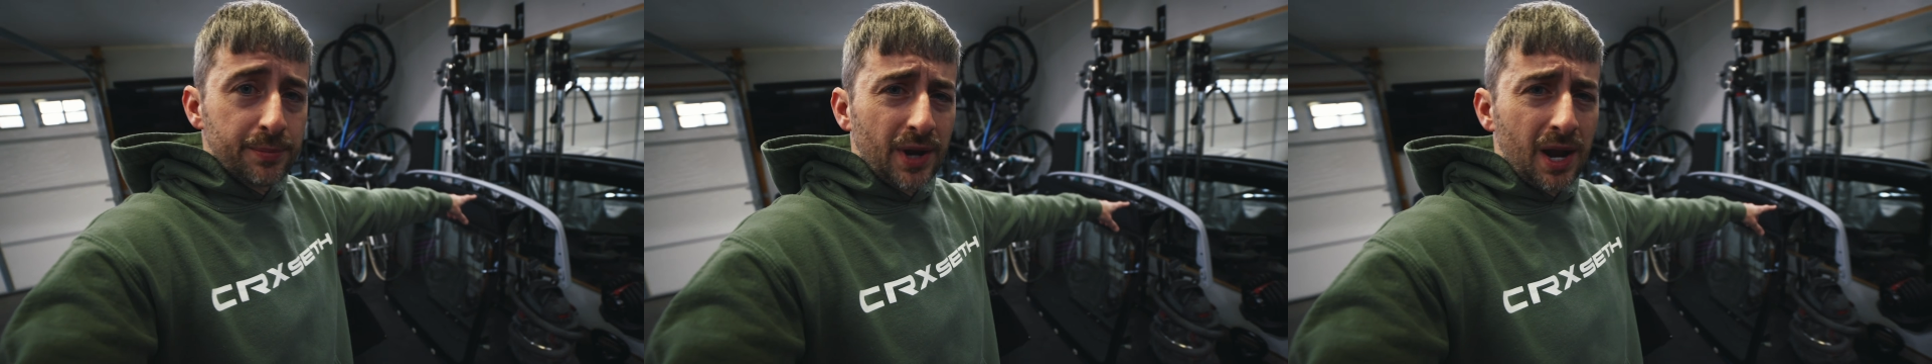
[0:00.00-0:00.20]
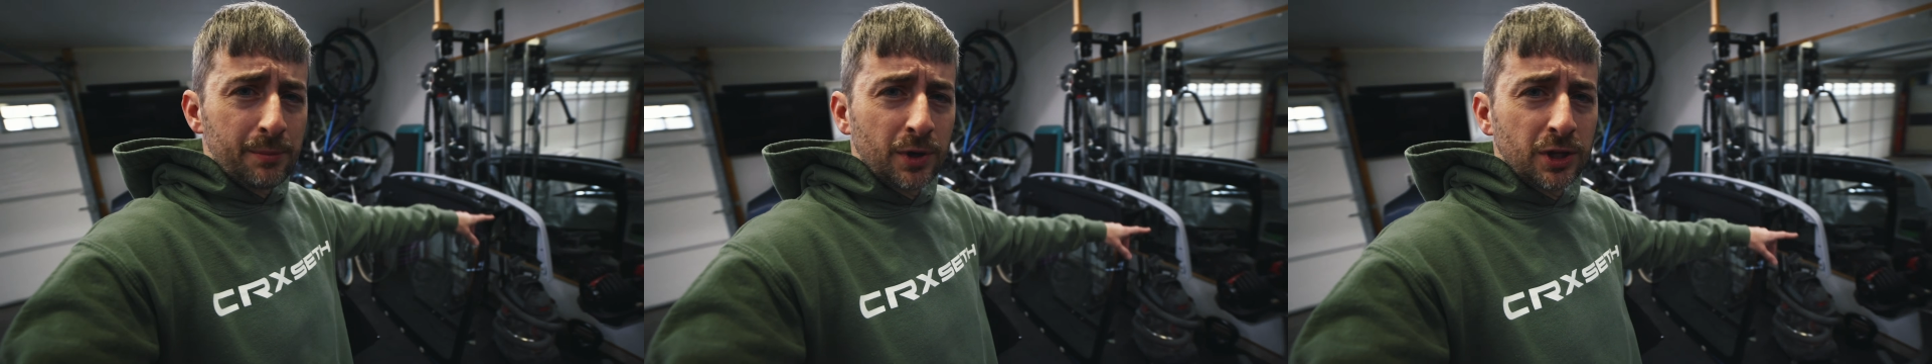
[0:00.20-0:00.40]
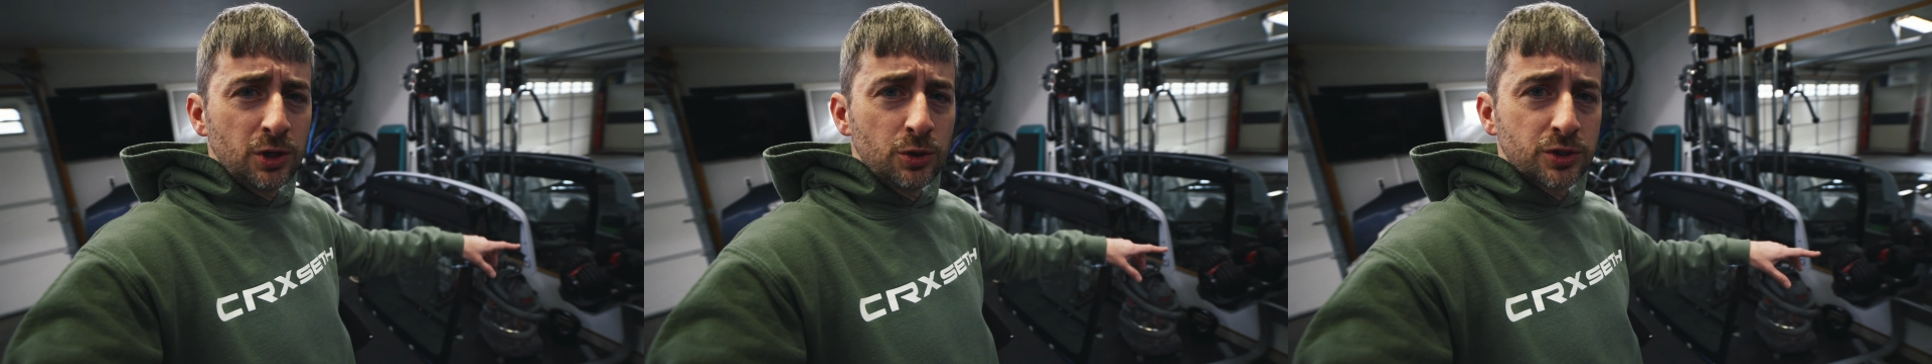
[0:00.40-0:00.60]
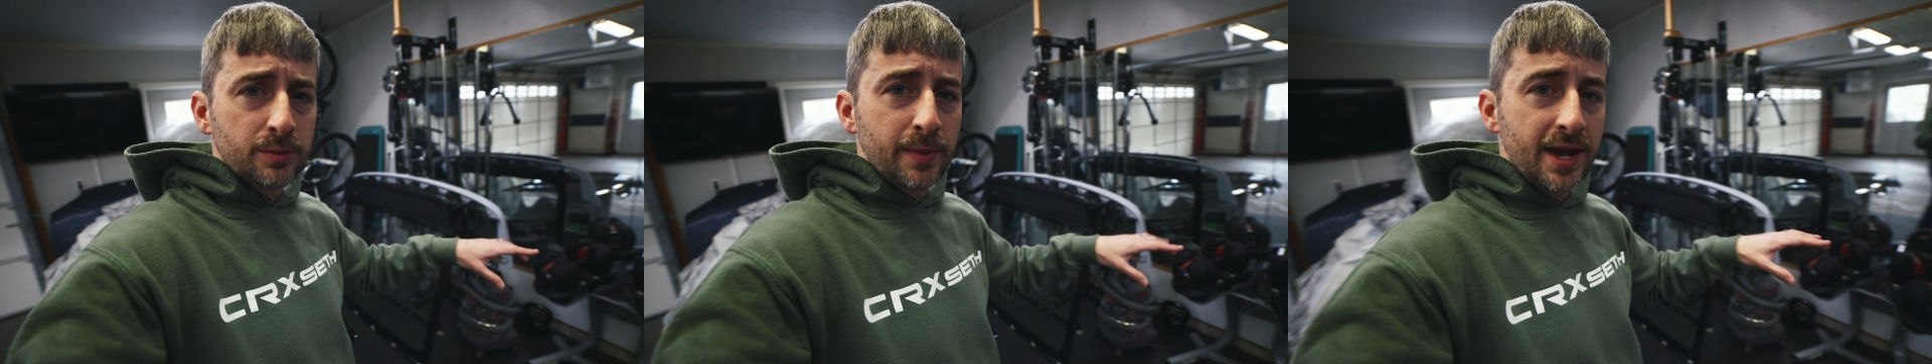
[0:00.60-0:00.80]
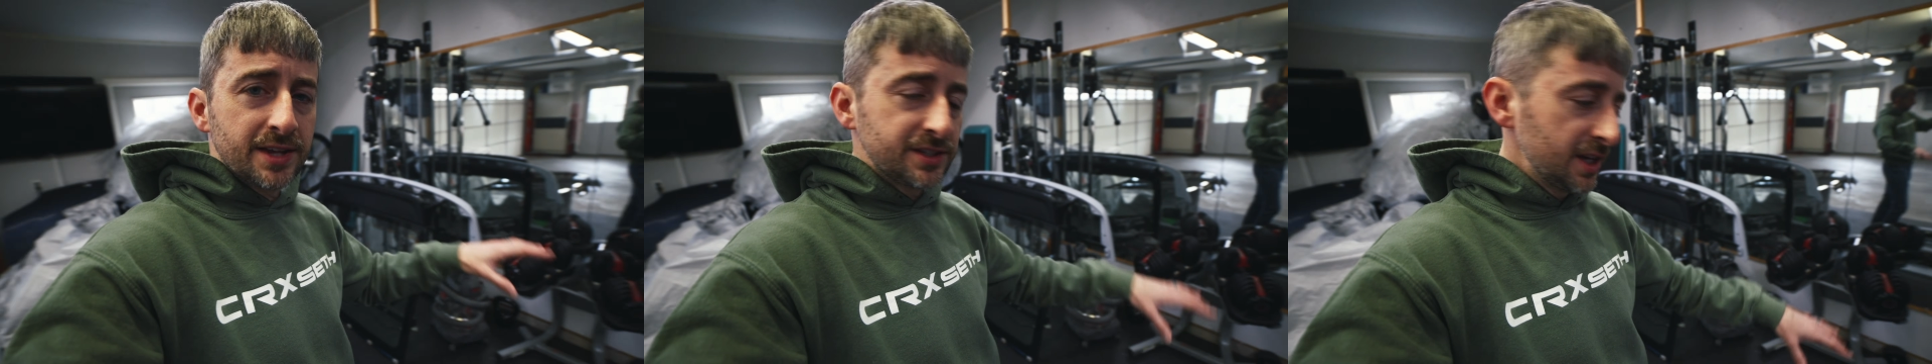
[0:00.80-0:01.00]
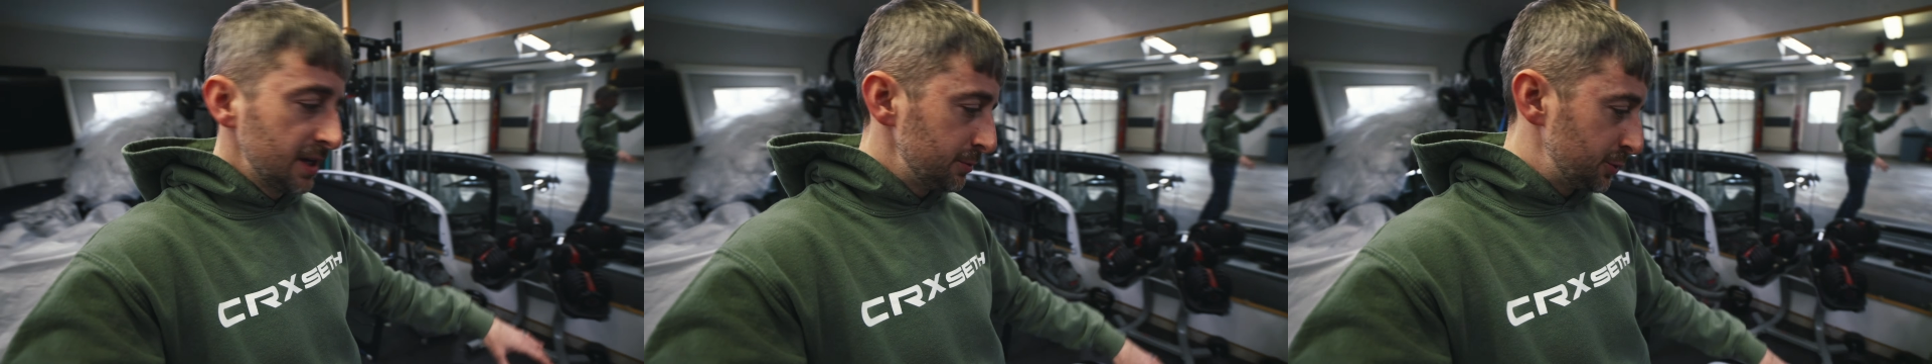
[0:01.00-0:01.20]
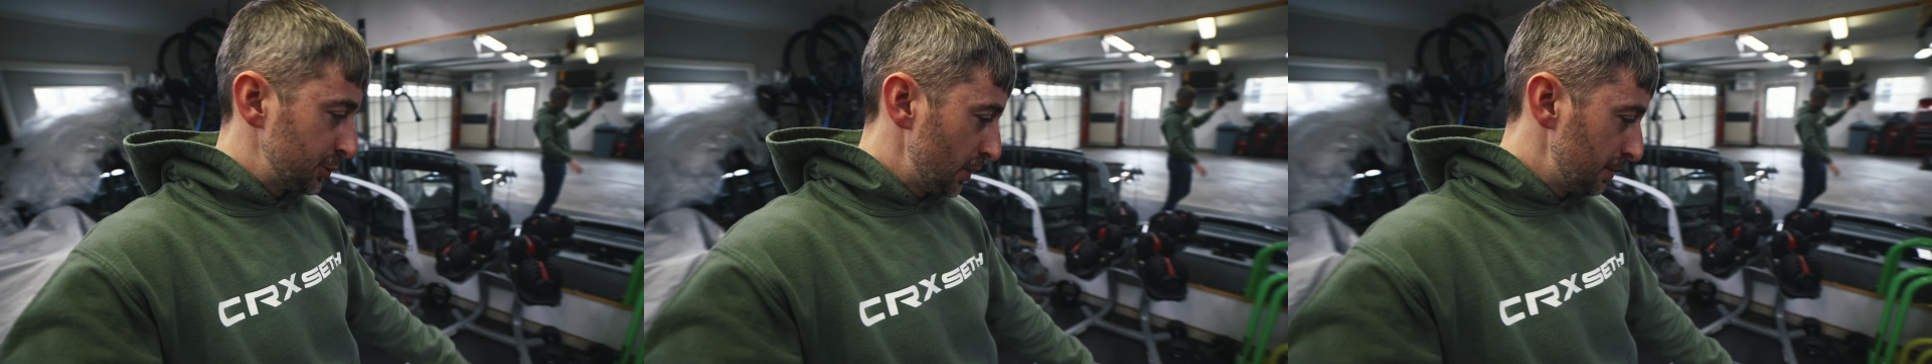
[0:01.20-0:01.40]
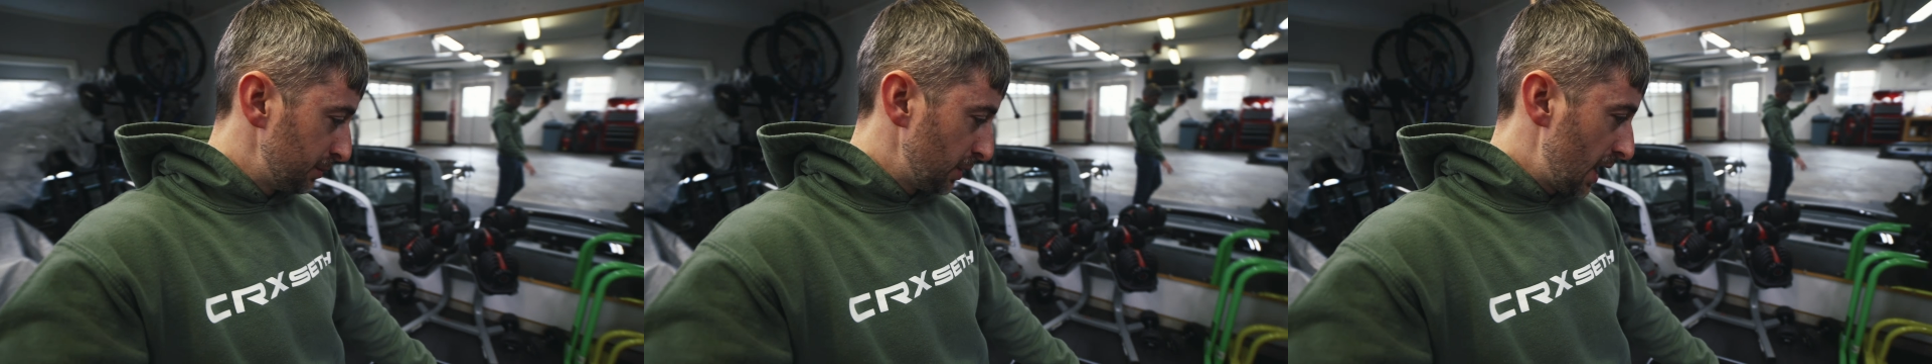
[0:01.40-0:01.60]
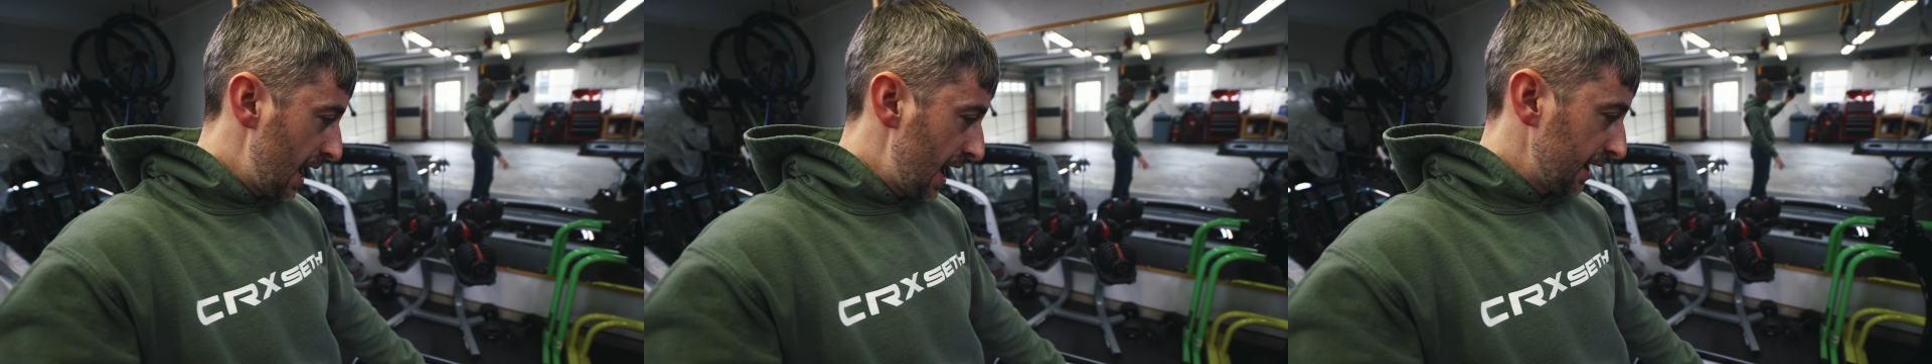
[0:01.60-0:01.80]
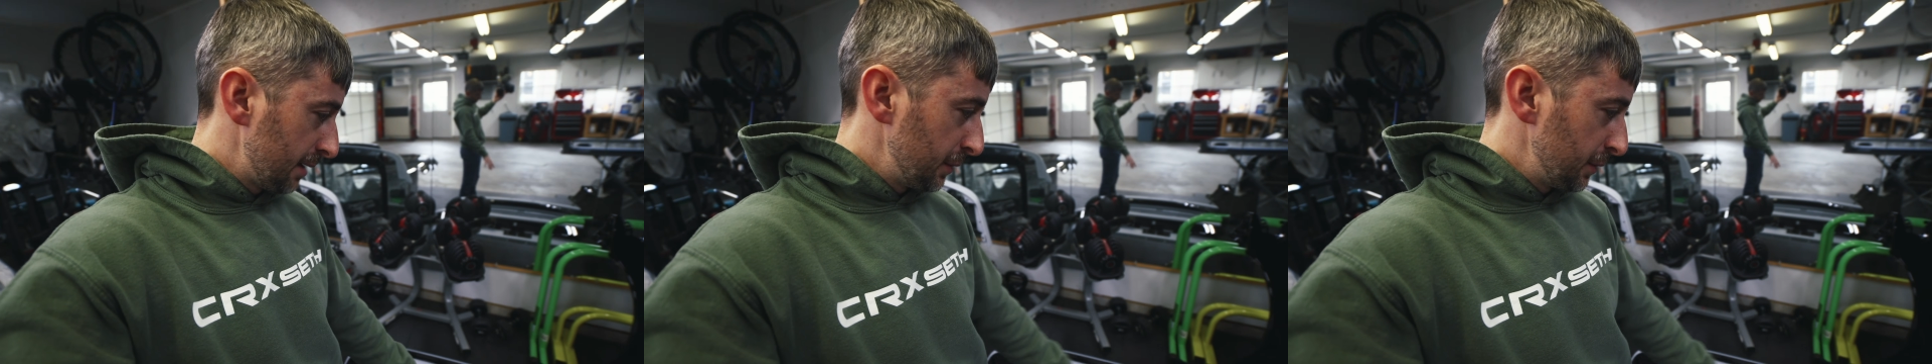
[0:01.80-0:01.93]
and I'm going to use some SEM trim black.